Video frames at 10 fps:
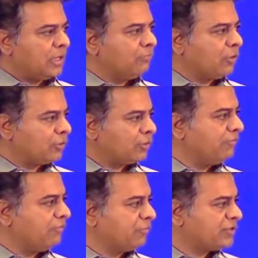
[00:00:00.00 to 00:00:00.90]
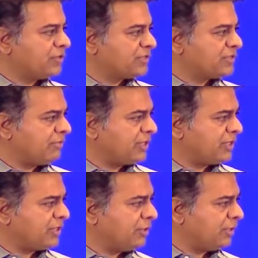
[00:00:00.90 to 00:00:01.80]
on the eve of the
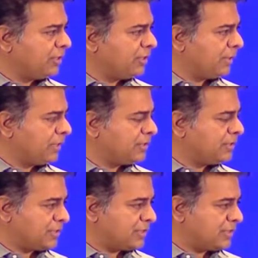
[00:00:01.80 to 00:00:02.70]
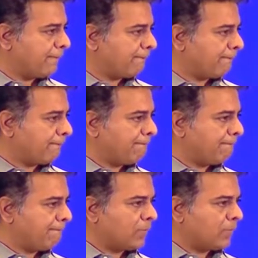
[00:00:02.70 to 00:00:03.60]
73rd Independence Day. He had